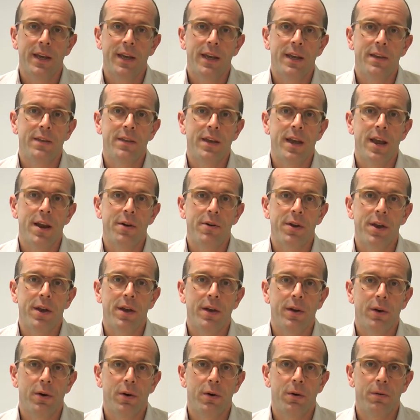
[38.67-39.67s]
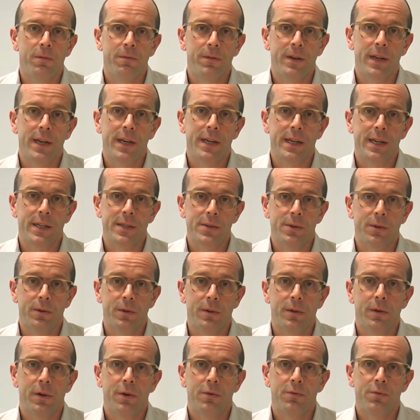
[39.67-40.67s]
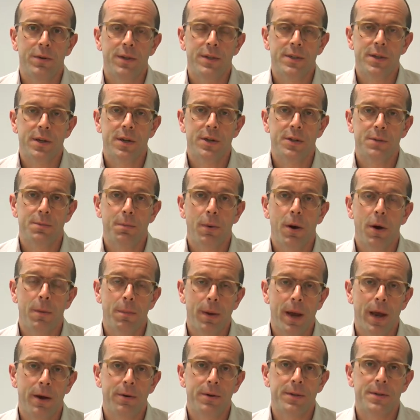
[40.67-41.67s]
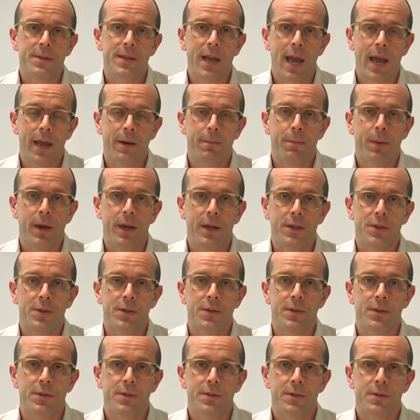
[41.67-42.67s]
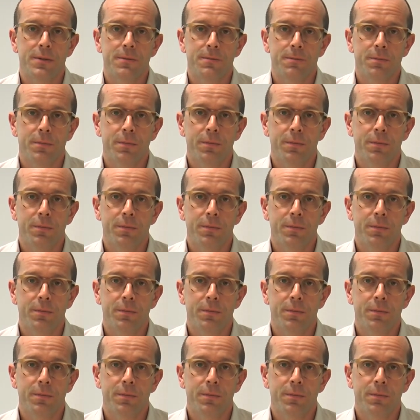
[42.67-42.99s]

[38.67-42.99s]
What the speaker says: in the area of neonatal research by parents and patients.